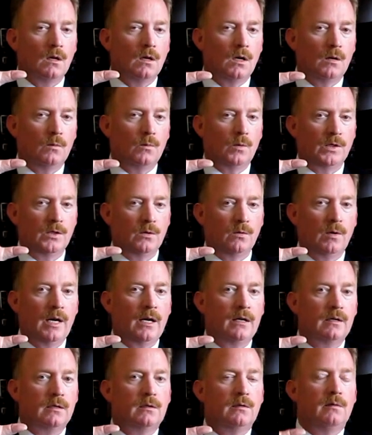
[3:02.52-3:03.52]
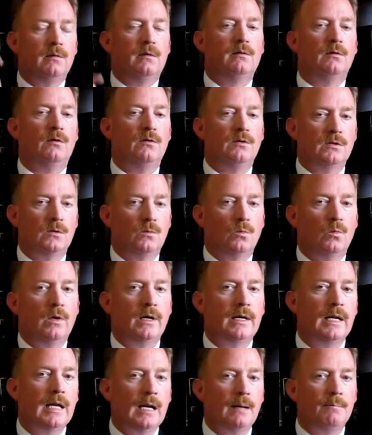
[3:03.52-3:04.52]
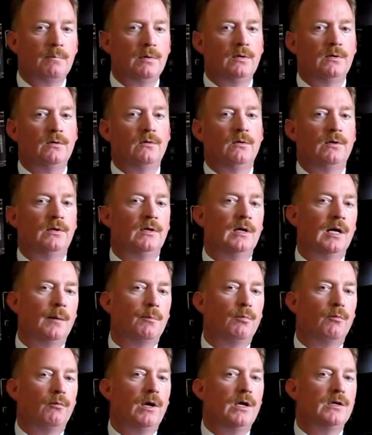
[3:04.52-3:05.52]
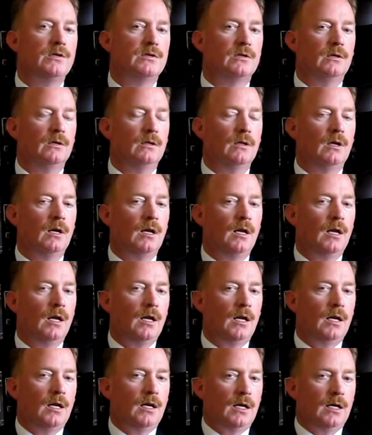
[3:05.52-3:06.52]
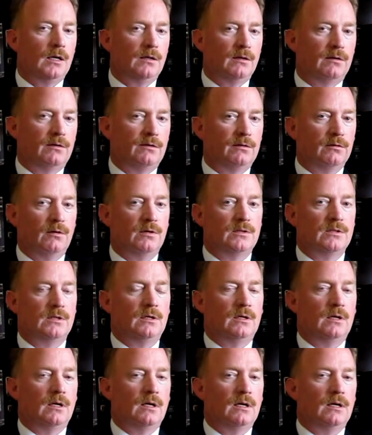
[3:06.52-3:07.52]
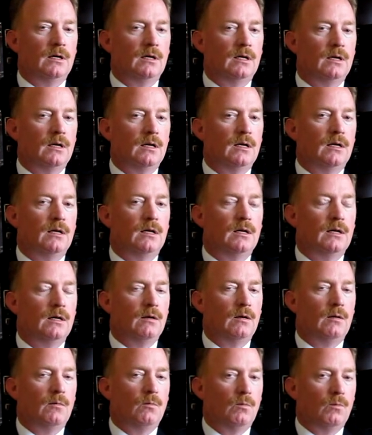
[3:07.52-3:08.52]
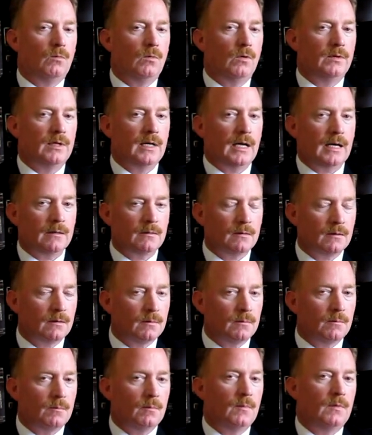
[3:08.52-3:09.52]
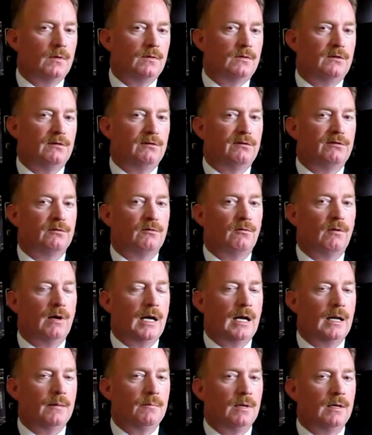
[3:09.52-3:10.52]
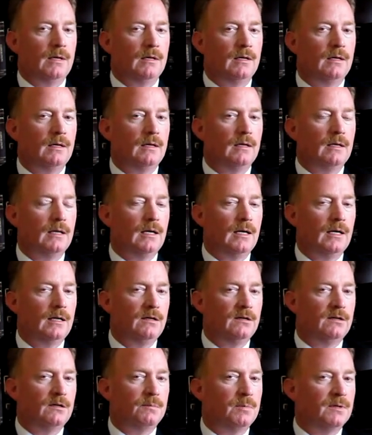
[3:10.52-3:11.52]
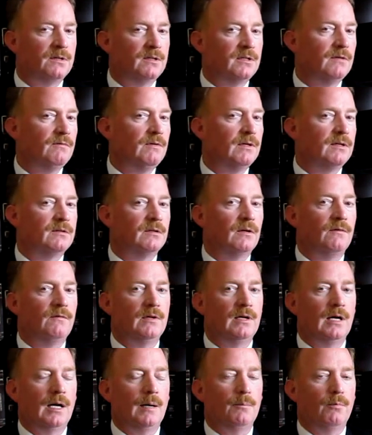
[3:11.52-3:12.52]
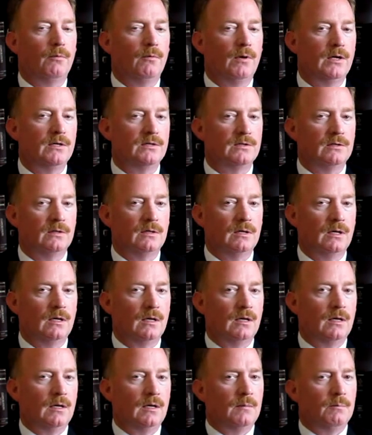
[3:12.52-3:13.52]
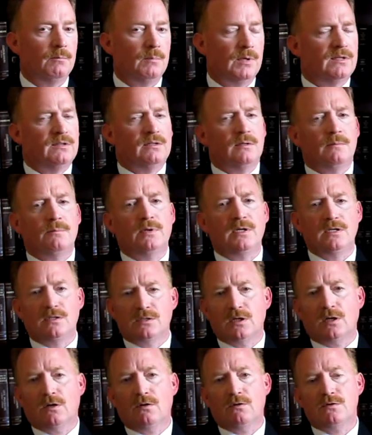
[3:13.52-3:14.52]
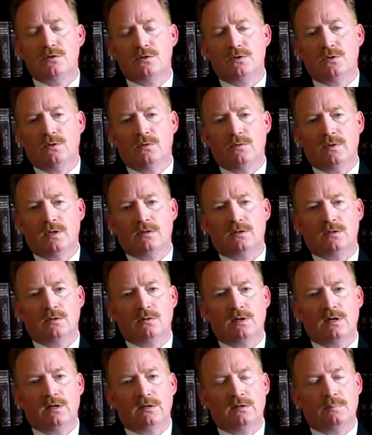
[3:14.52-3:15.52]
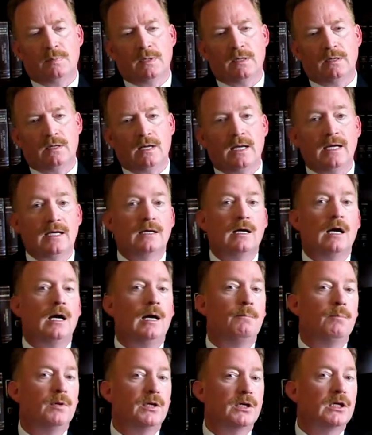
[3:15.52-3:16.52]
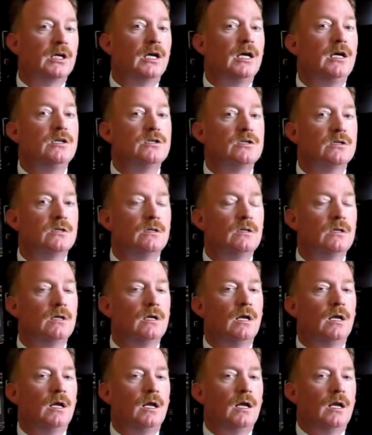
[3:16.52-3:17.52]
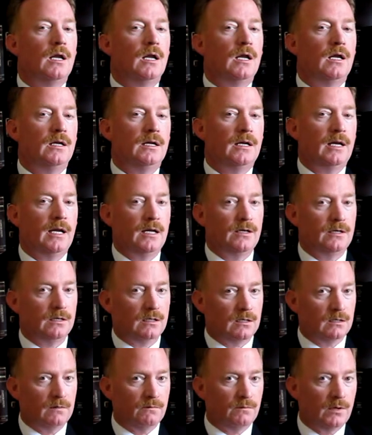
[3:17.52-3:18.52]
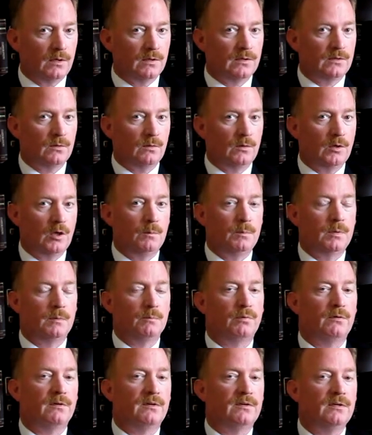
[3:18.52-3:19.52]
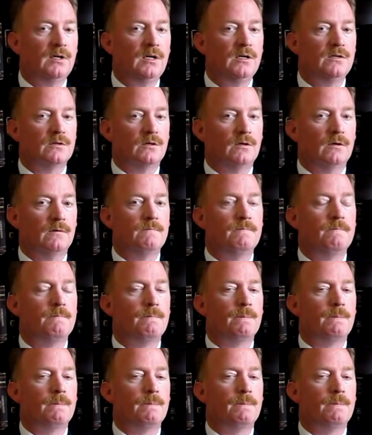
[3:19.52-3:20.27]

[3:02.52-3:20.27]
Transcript: and when you ask your surgeon what happened during the operation, and the surgeon will not describe any specifics of the operation, but simply tells you that there has been a complication and he had to convert to an open procedure,